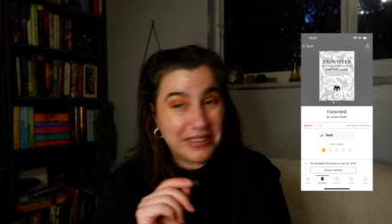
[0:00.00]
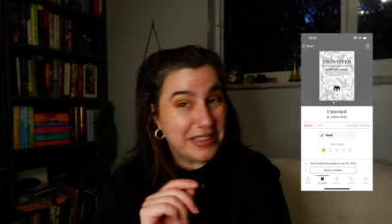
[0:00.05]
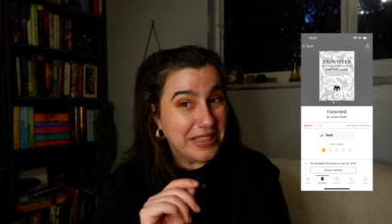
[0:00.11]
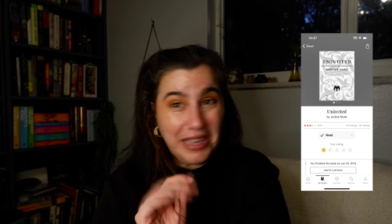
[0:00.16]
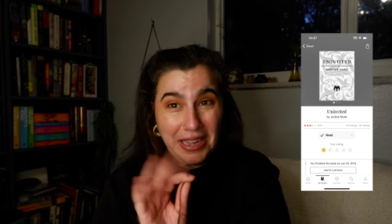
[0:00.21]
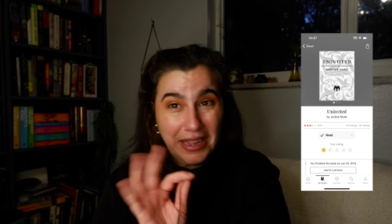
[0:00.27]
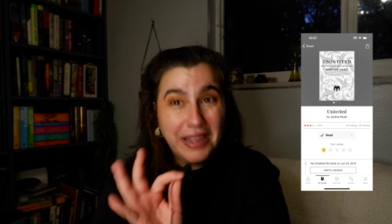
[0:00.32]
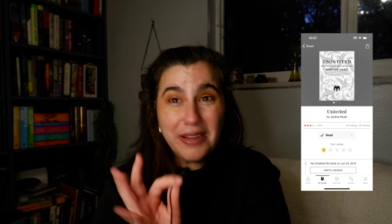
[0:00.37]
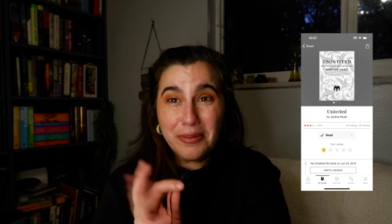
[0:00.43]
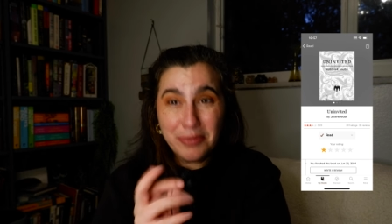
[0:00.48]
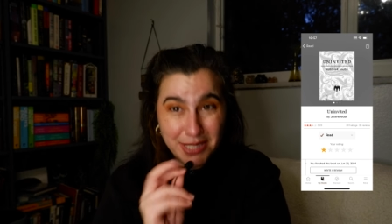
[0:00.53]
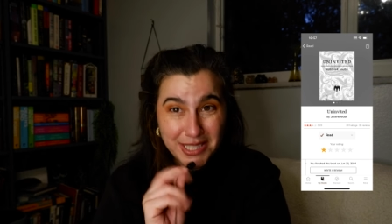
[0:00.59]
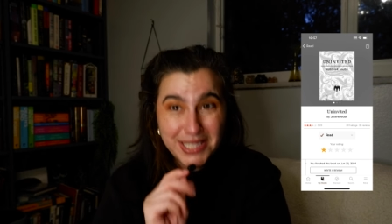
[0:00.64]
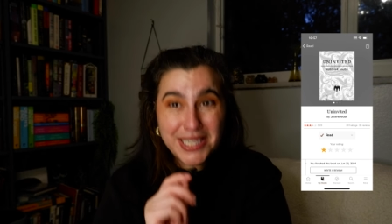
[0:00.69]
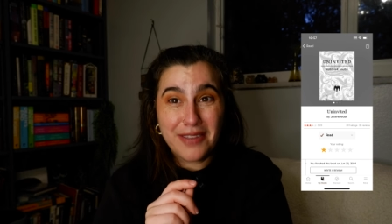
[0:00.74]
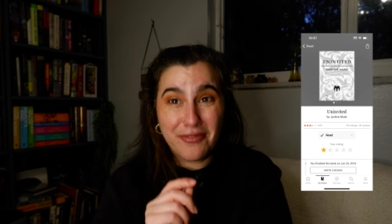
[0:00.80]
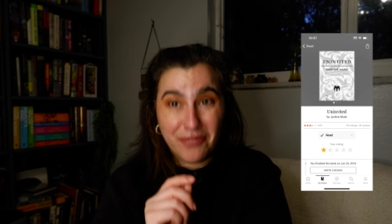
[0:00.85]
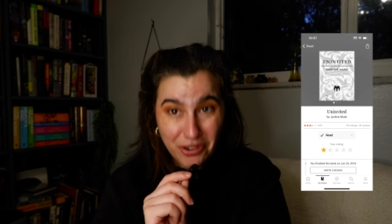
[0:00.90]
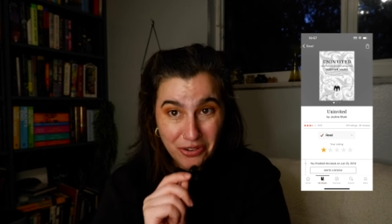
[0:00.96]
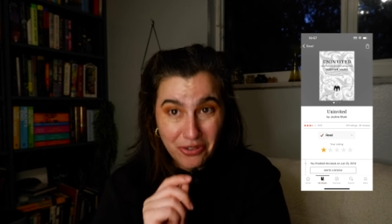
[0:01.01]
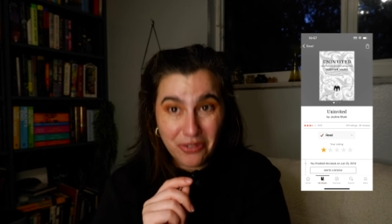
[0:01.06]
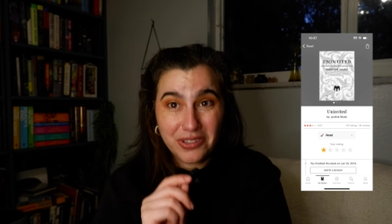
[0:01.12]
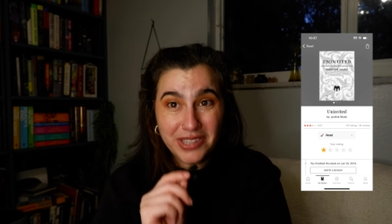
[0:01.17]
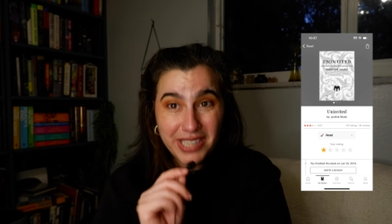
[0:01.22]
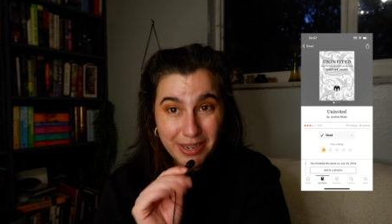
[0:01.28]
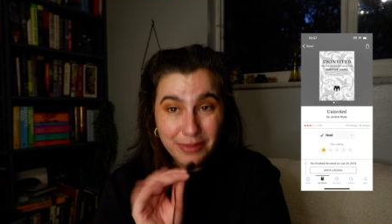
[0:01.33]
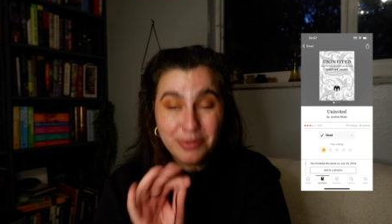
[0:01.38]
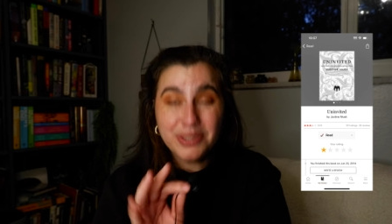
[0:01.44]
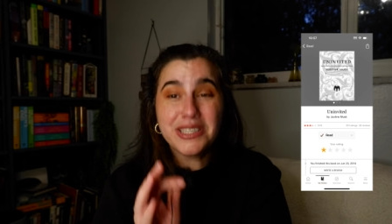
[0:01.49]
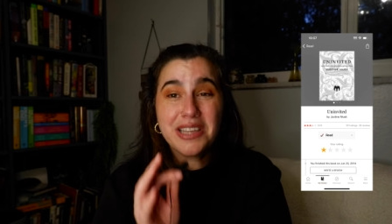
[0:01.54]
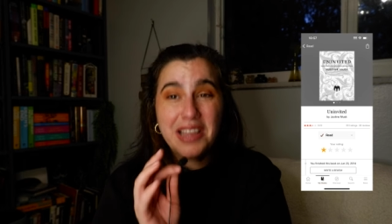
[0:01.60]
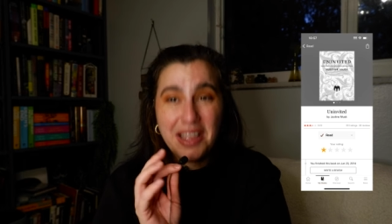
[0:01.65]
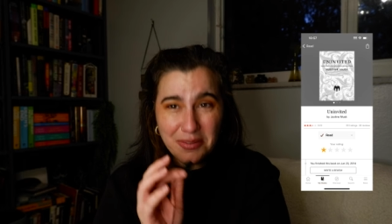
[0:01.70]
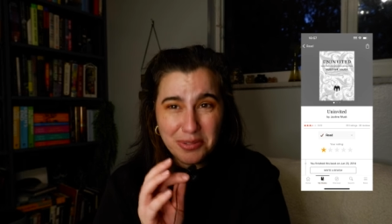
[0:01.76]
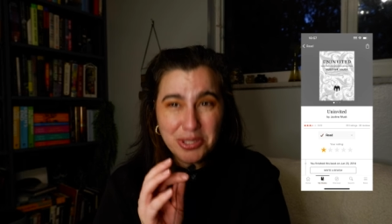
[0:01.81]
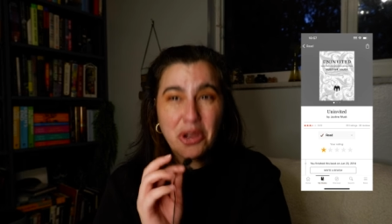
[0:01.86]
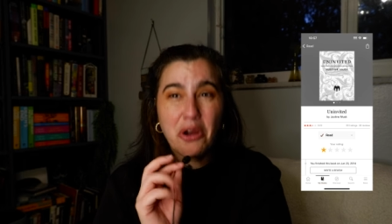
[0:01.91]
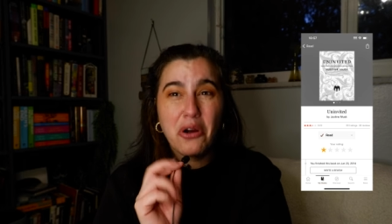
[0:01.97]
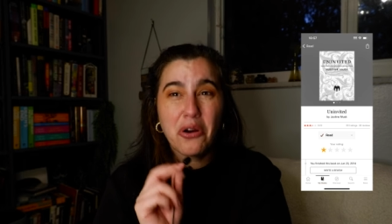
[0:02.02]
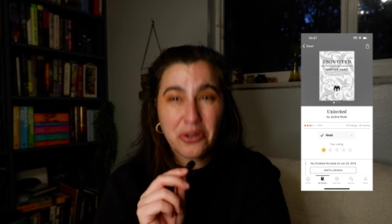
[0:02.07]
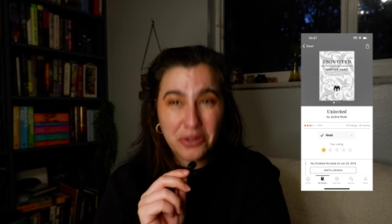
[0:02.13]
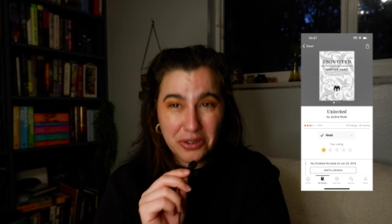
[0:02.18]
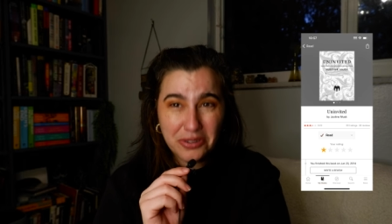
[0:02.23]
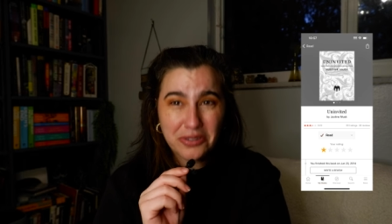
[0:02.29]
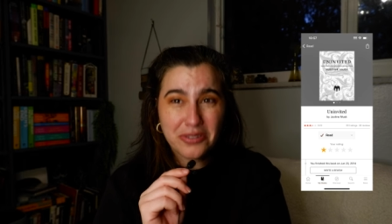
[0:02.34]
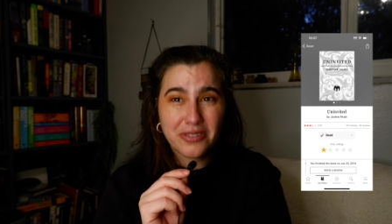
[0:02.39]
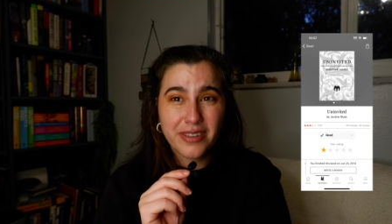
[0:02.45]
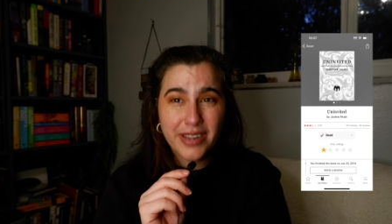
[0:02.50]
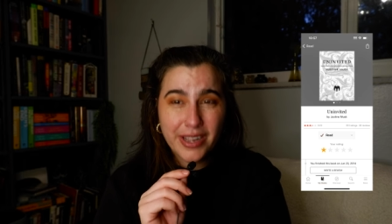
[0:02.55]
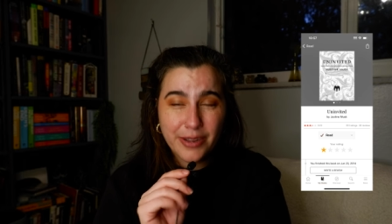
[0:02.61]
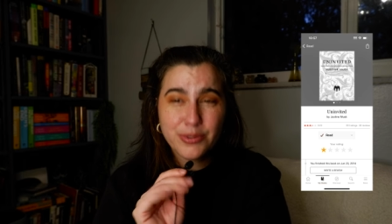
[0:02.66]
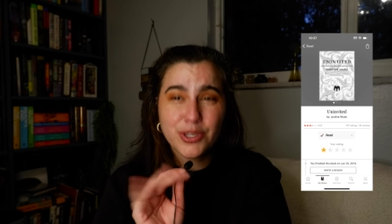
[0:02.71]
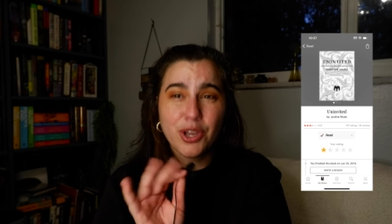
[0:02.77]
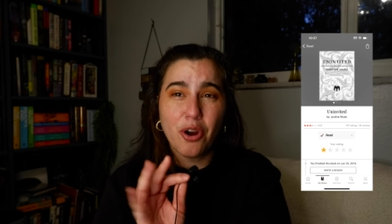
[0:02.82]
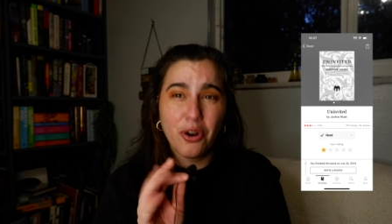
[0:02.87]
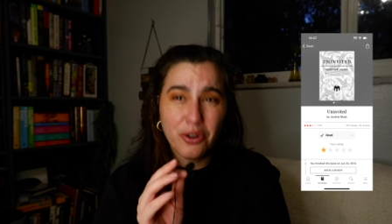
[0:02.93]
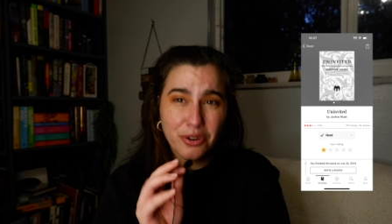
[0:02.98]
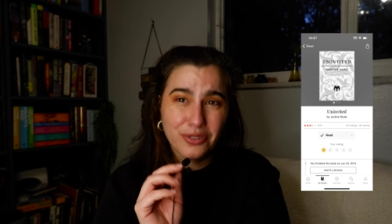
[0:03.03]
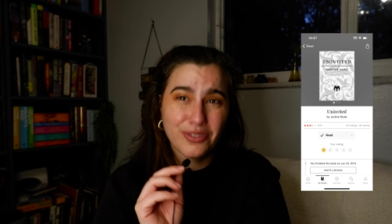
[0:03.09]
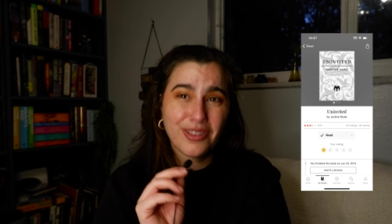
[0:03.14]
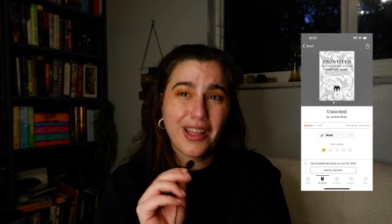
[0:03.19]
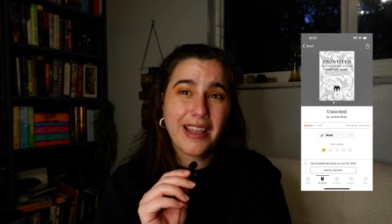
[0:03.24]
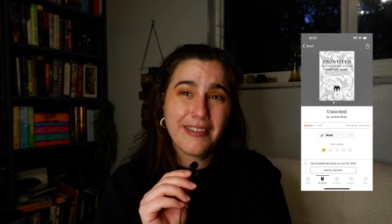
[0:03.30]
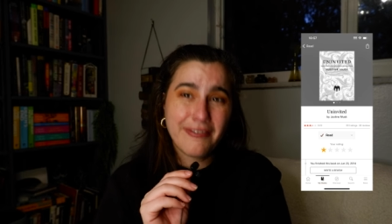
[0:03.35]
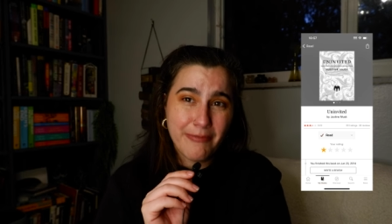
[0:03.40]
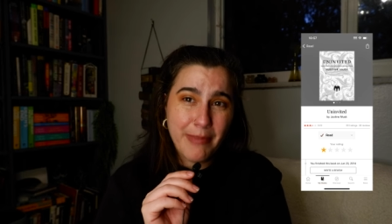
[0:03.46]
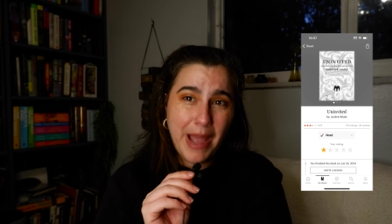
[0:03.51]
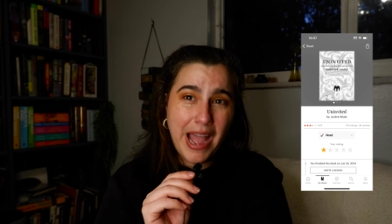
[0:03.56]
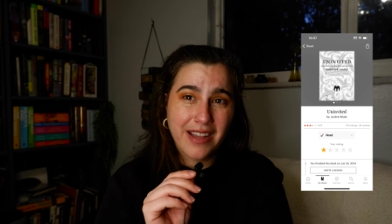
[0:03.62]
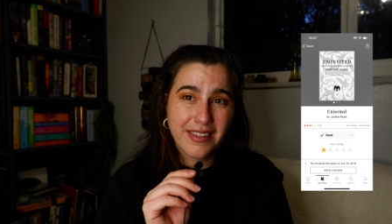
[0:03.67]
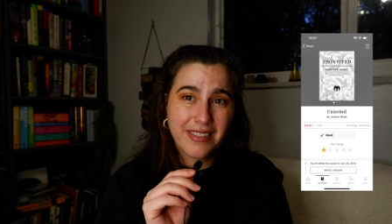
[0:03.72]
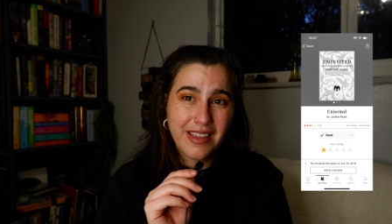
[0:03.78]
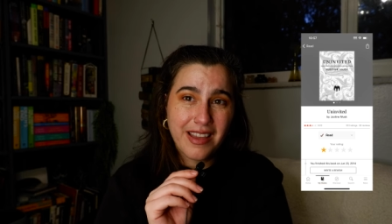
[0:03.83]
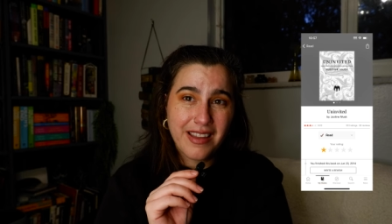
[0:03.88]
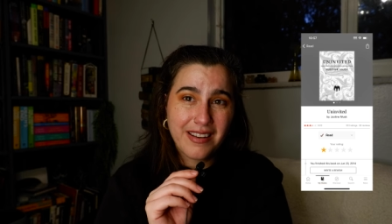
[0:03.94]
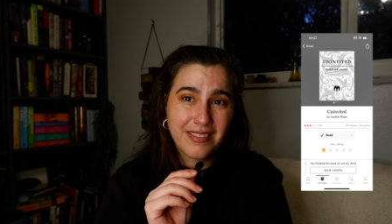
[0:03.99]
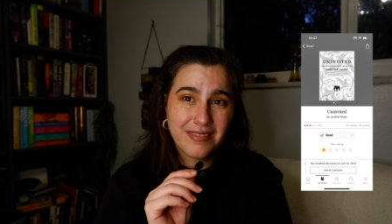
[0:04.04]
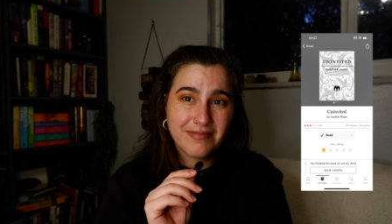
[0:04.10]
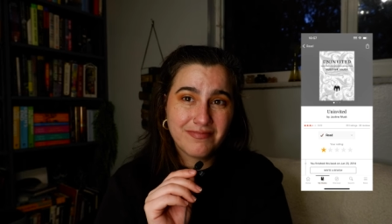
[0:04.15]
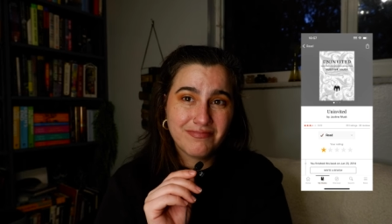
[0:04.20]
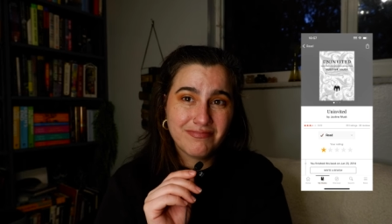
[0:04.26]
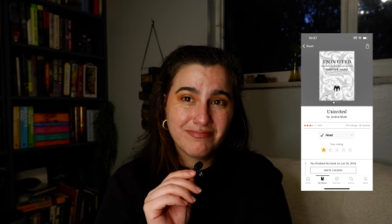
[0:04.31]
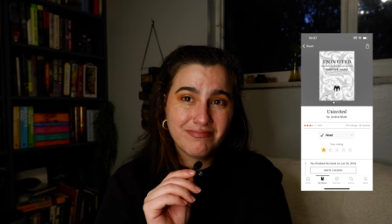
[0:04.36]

It was difficult. It was a harder life back then.